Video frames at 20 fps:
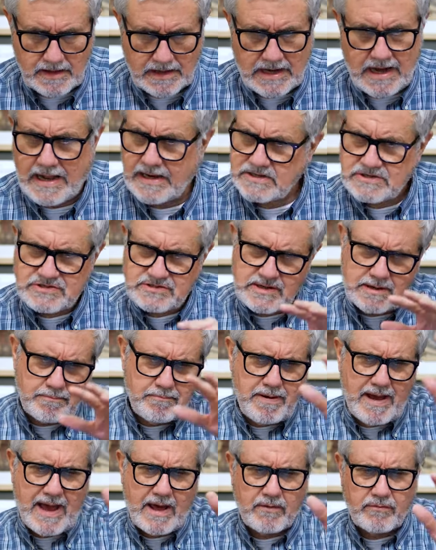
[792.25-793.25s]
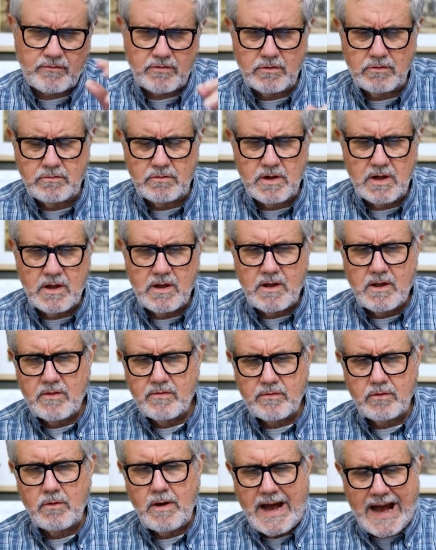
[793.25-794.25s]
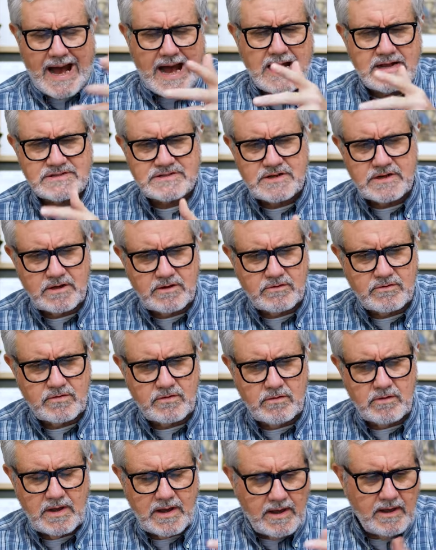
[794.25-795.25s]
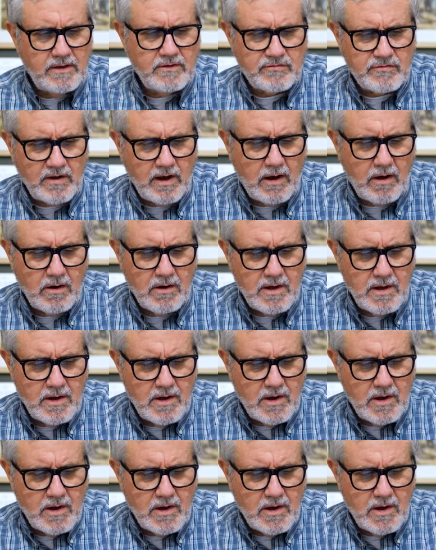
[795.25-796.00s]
God said back through Isaac to Esau,